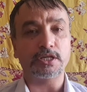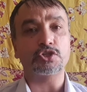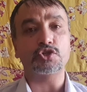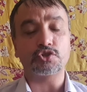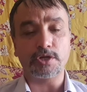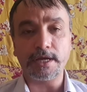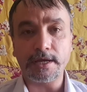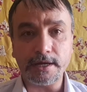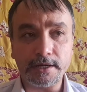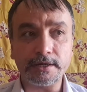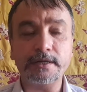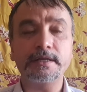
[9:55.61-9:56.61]
to
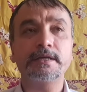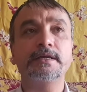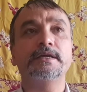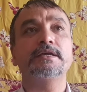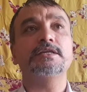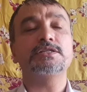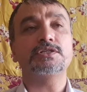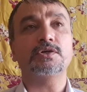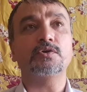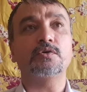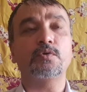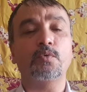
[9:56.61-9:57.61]
share.
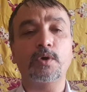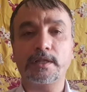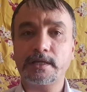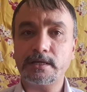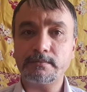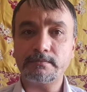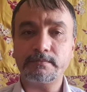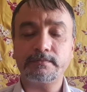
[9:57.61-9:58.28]
So welcome.